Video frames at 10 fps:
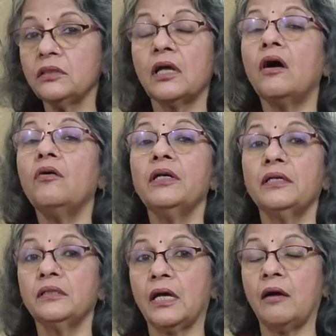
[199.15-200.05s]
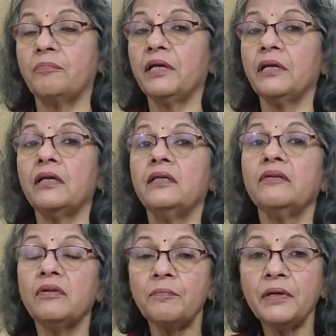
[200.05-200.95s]
Now it is happening in
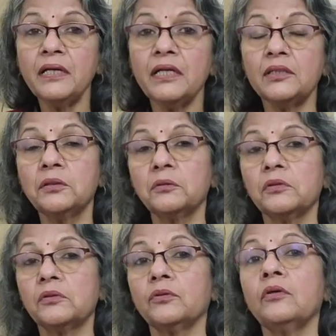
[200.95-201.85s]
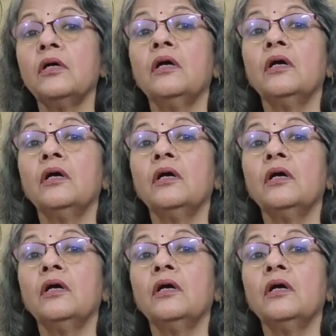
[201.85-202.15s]
developing nations also.